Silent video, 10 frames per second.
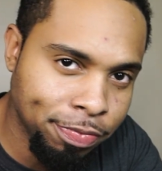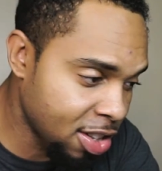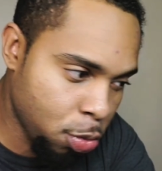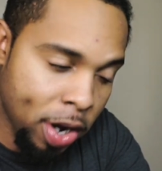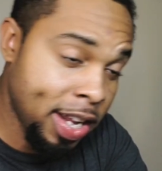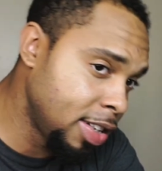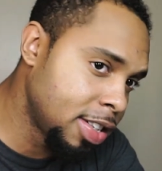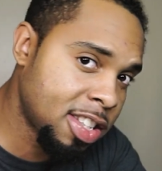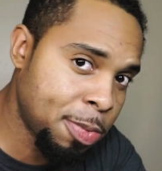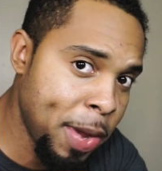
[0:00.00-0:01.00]
Cause what he
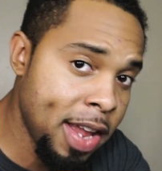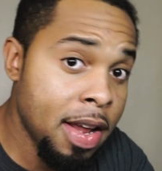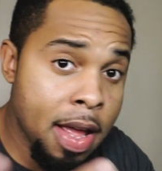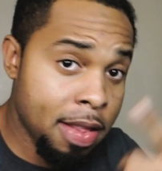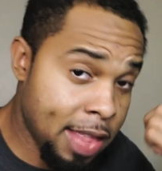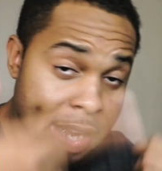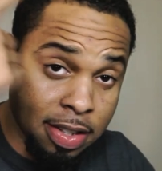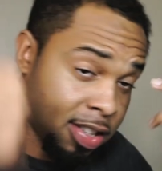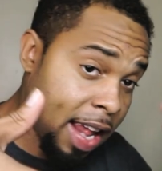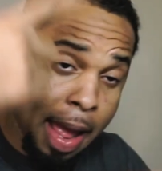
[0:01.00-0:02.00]
just spit that
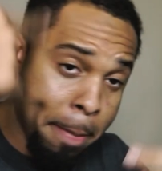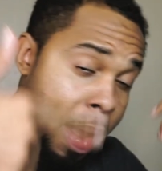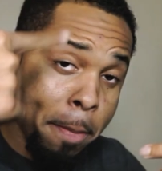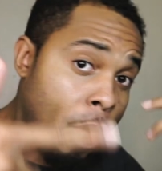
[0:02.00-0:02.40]
just had my